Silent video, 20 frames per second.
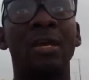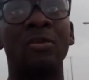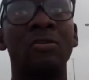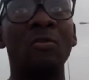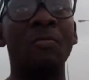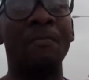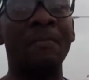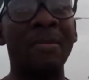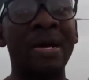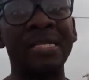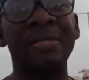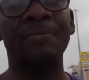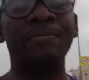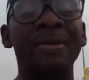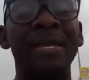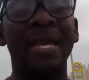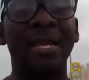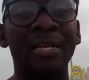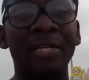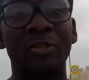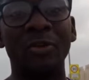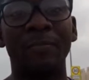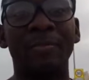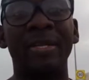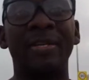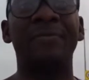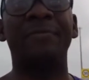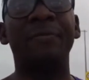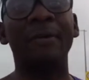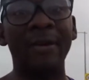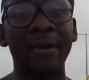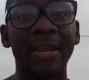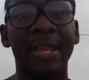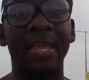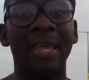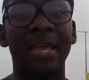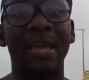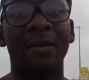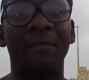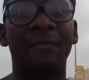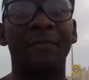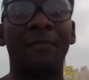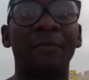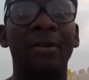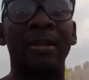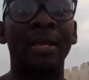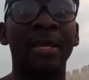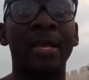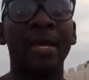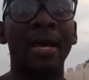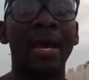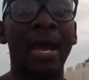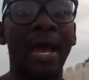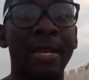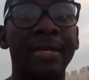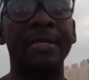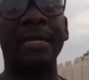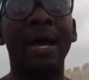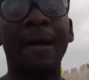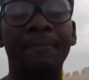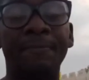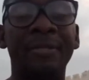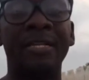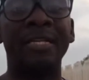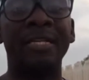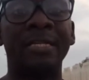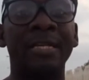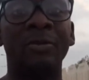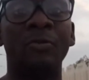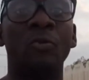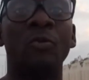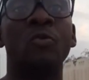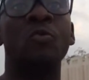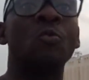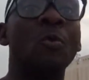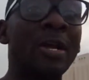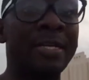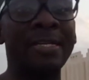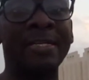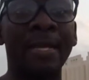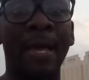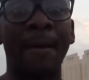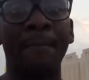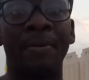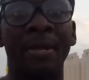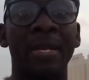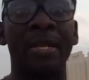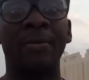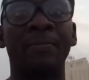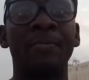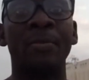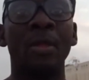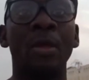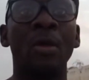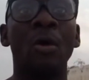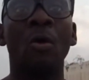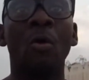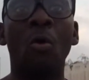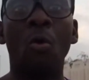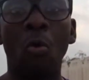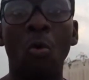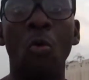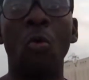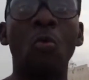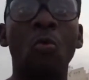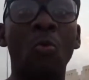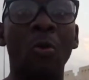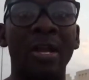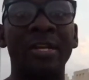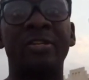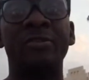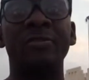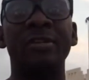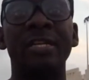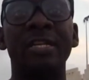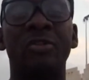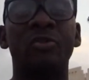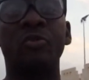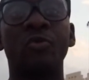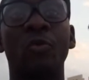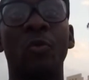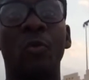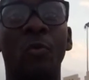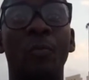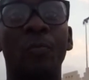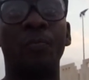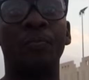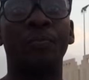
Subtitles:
you must be a little bit very careful and updated on what is happening or what you need to know